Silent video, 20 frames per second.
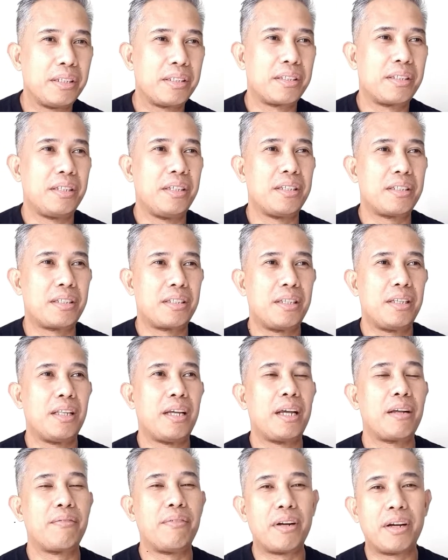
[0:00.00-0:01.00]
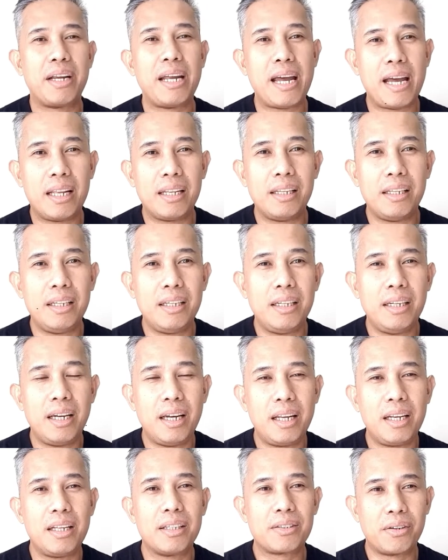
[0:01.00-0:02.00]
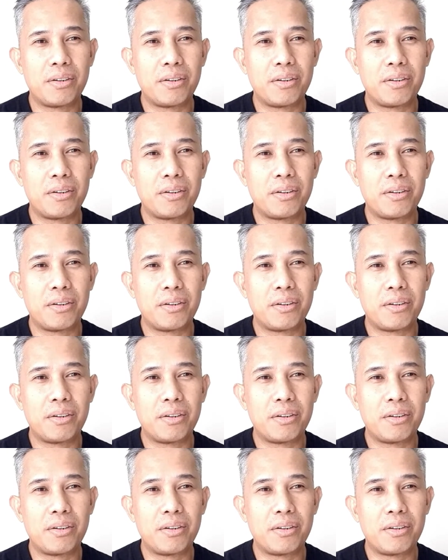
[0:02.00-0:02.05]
it's like very handy and